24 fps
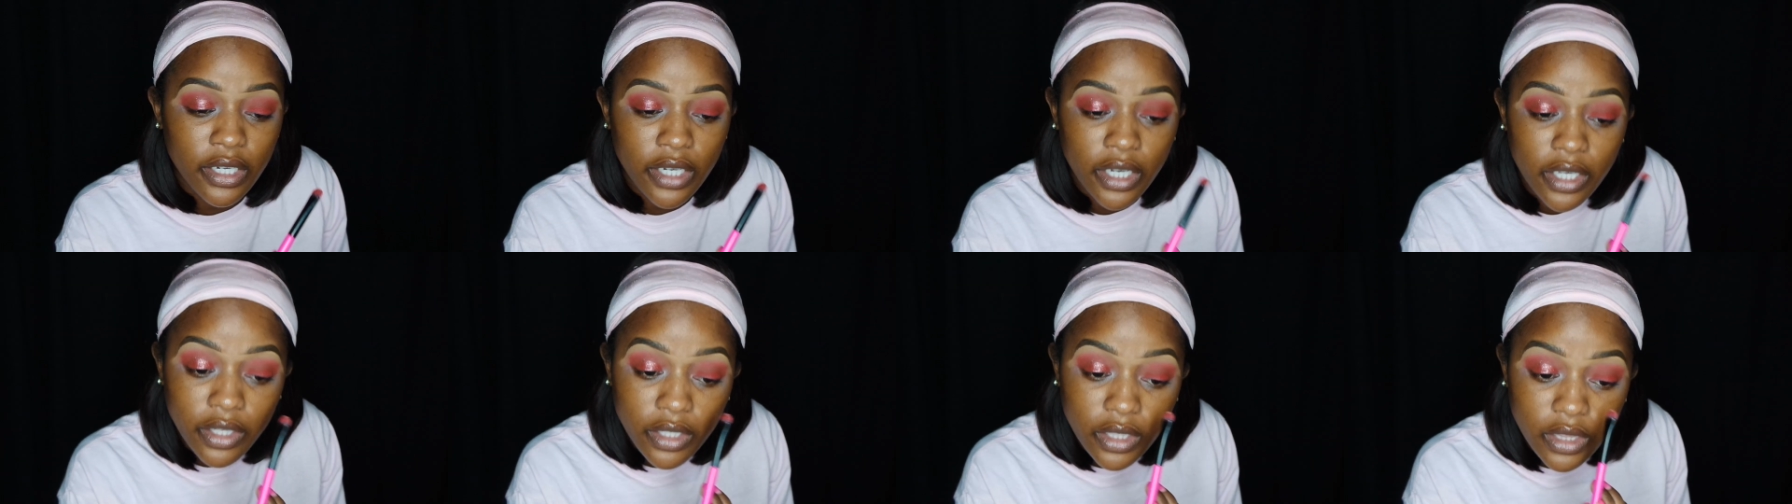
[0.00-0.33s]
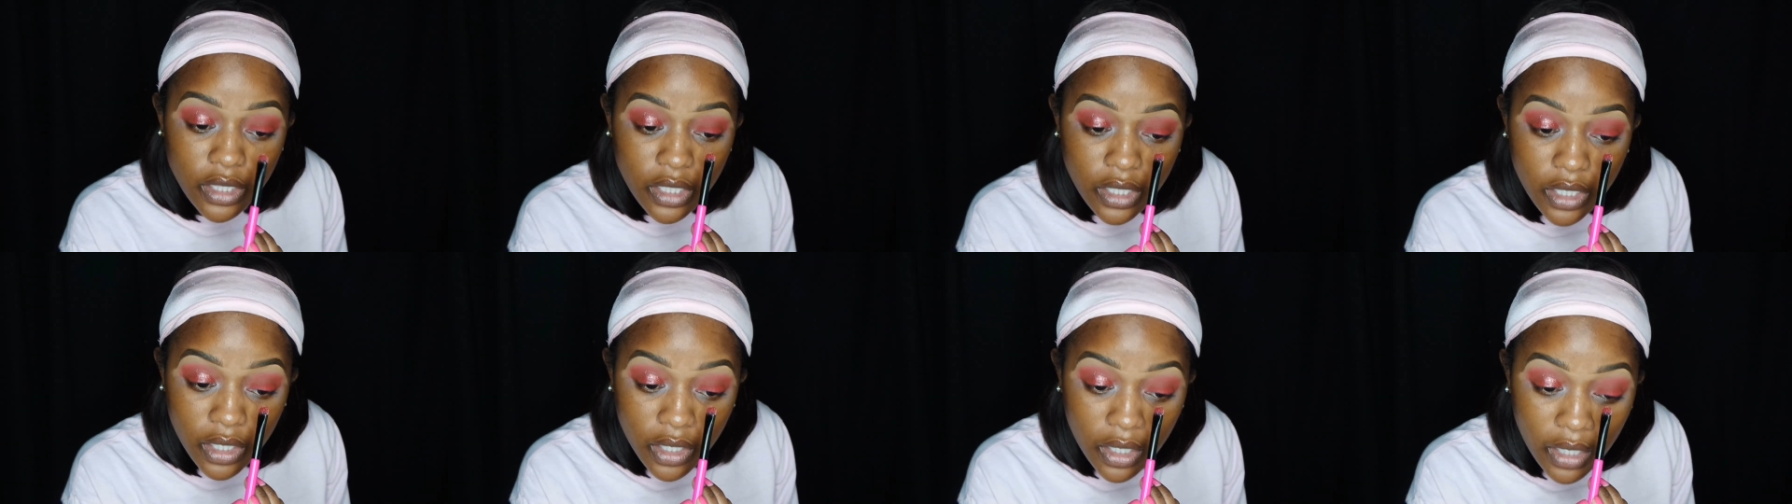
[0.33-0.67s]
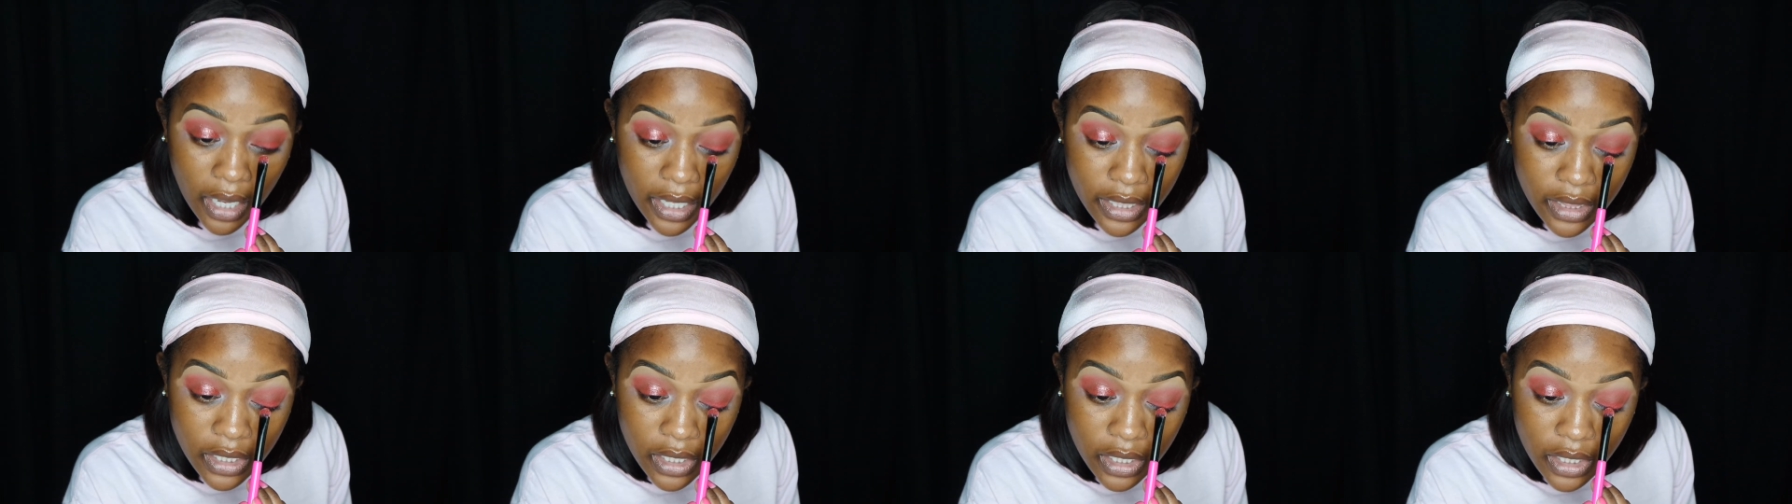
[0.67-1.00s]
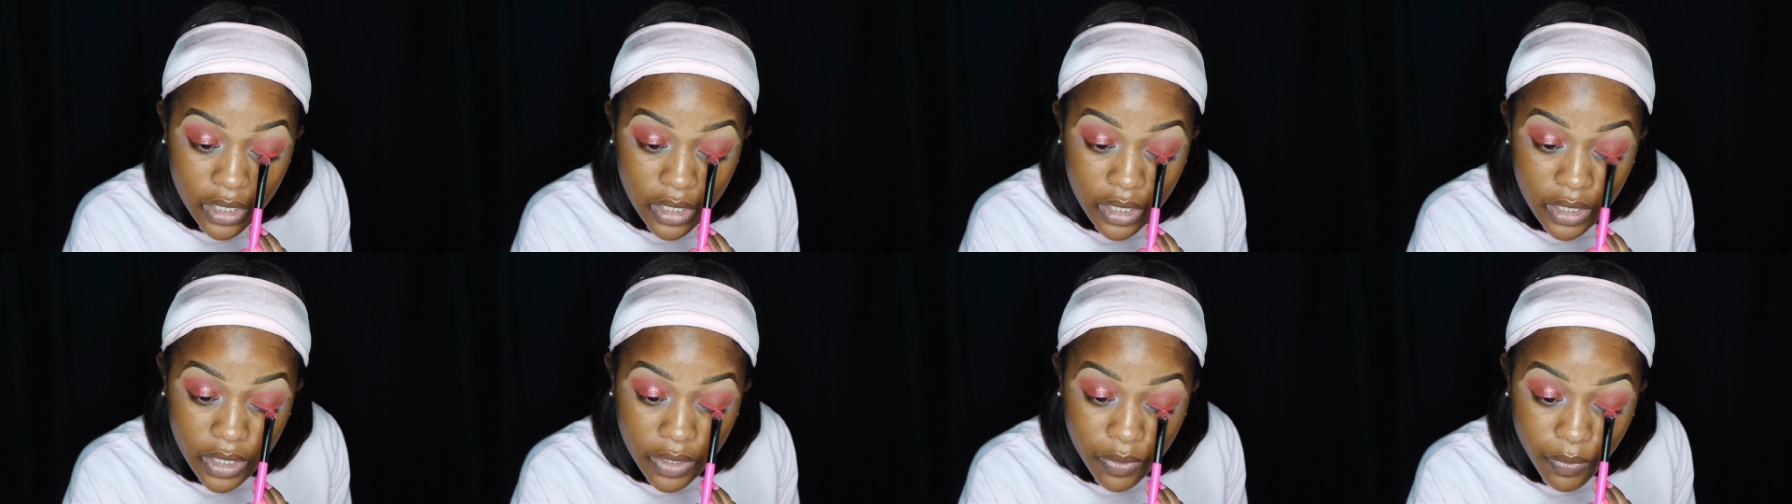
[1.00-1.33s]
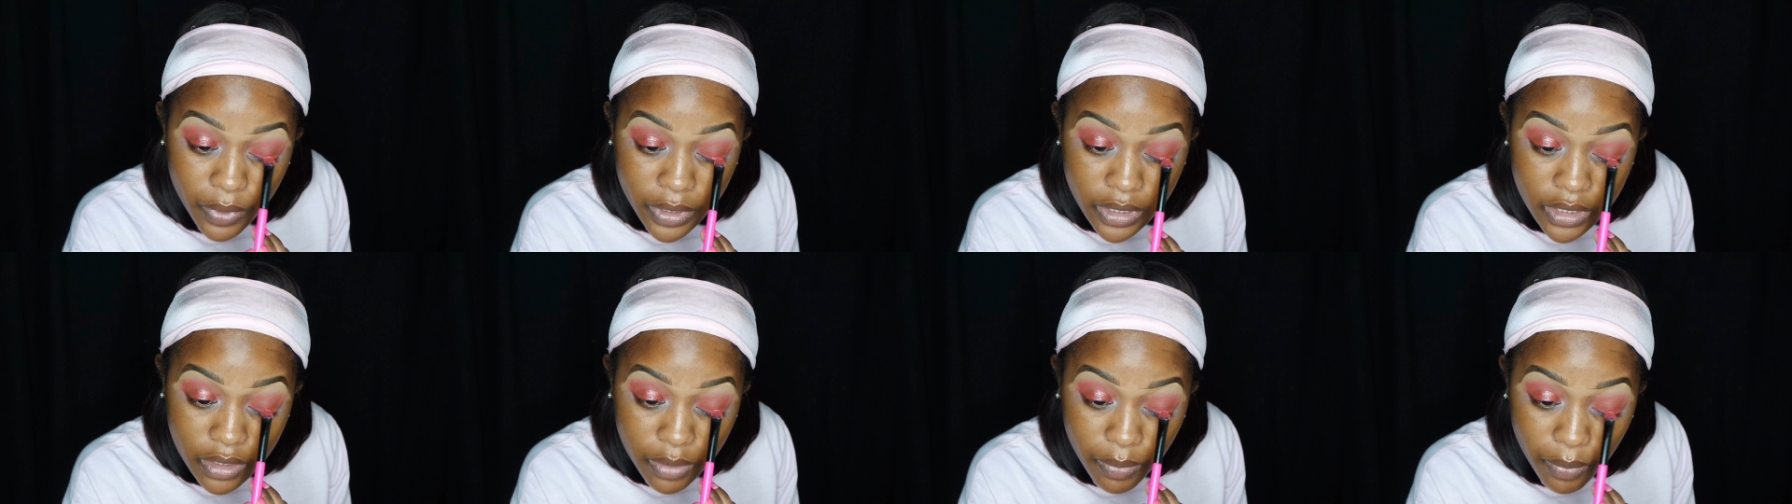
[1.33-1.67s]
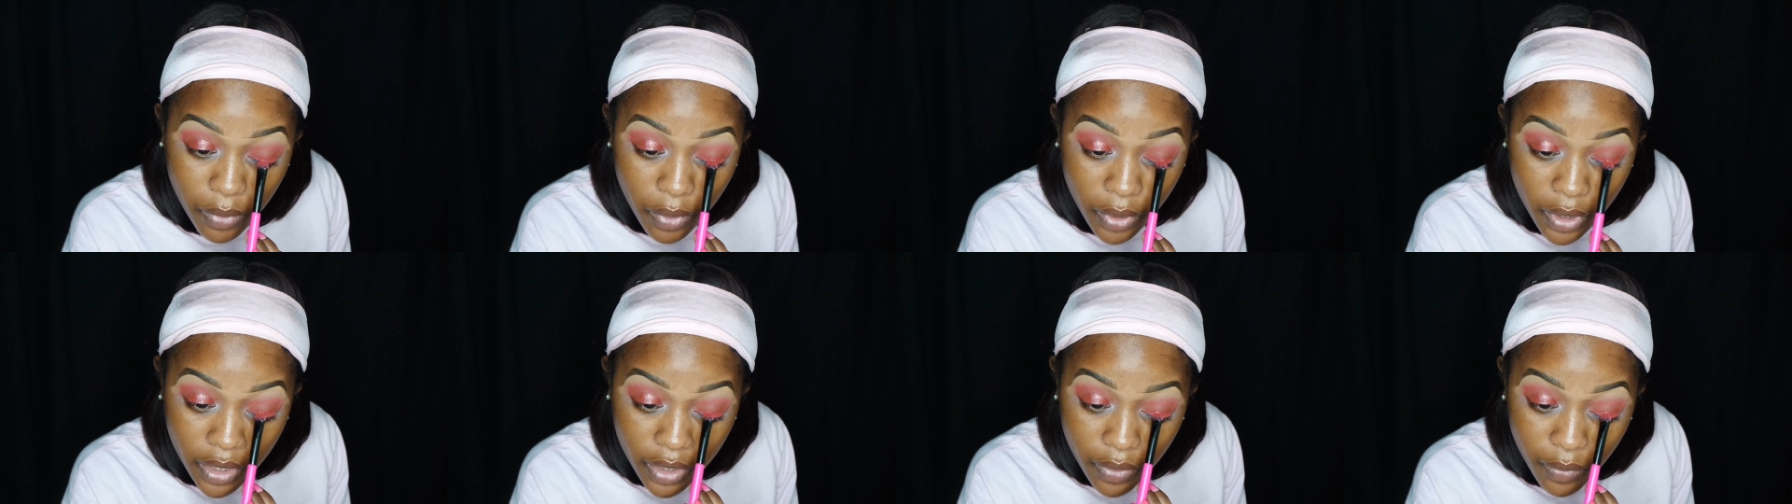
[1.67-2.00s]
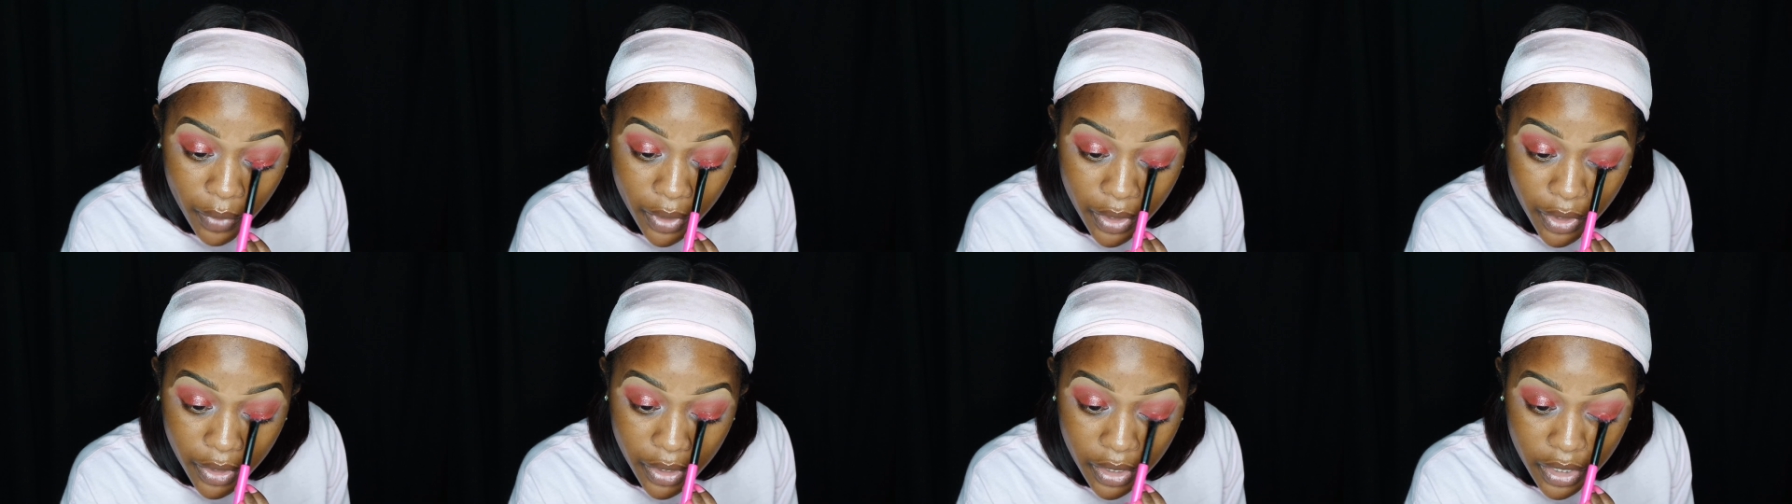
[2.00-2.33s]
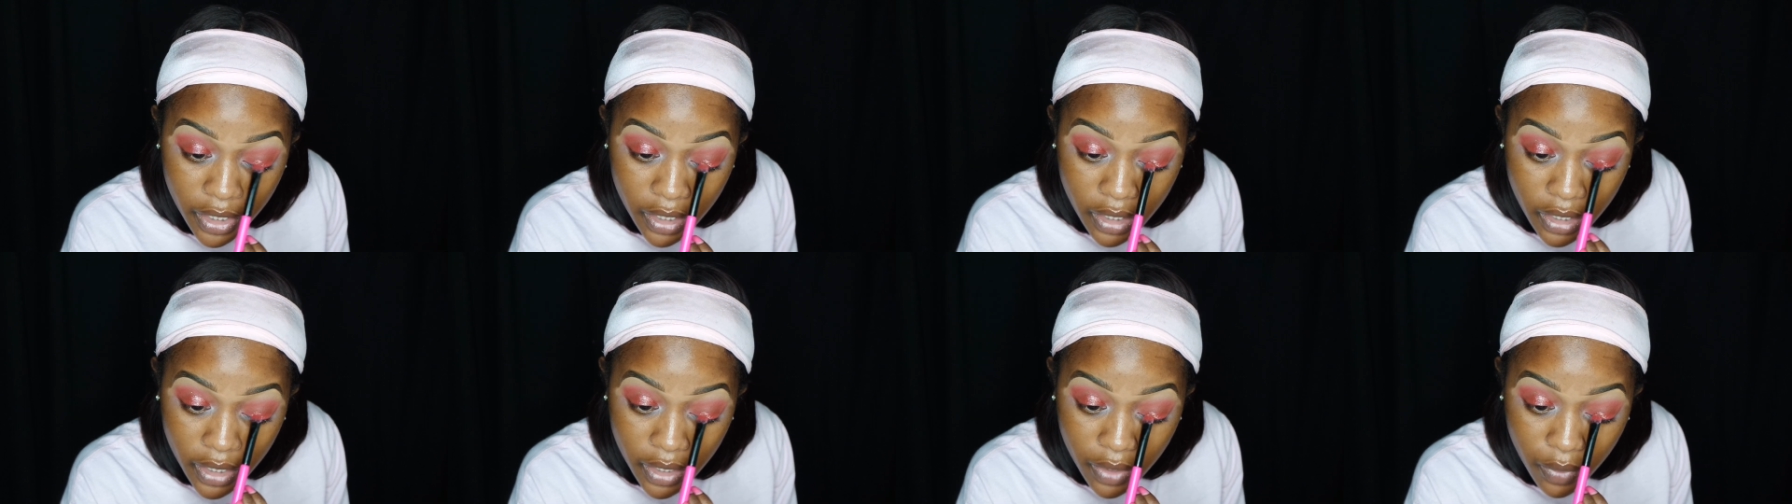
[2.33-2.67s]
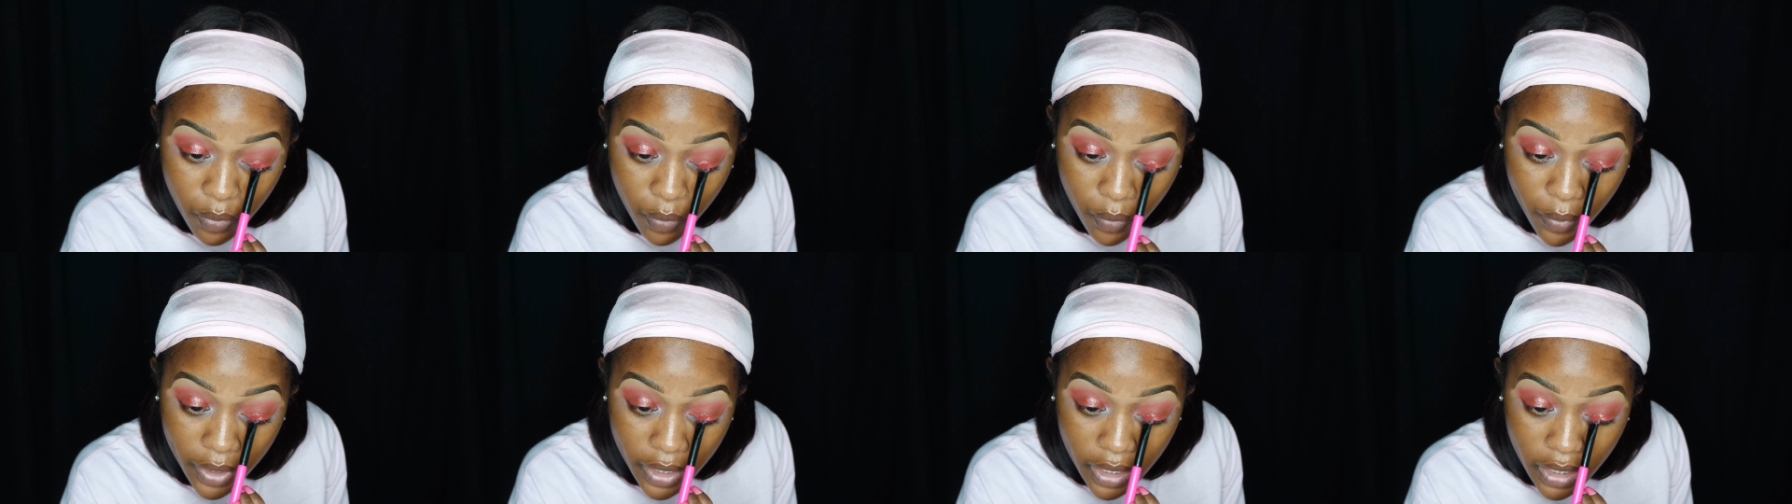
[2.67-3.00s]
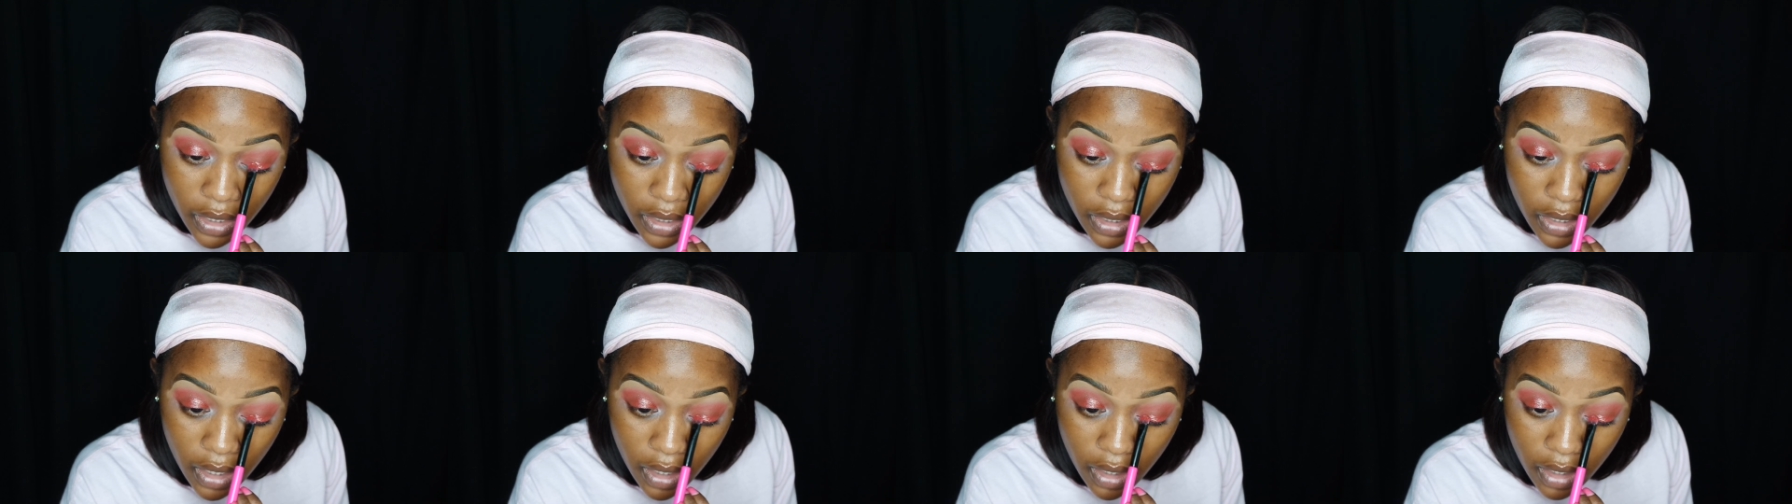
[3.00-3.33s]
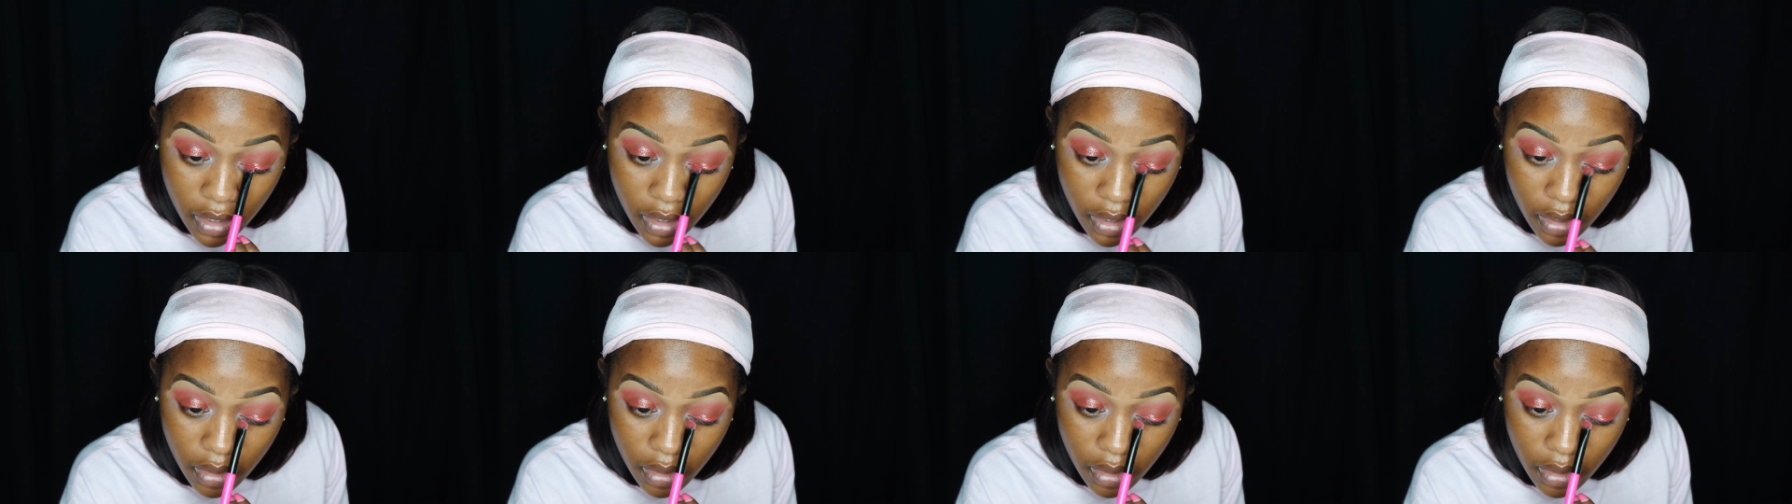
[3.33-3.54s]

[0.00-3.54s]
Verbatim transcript: Another thing I think what's important when you're dealing with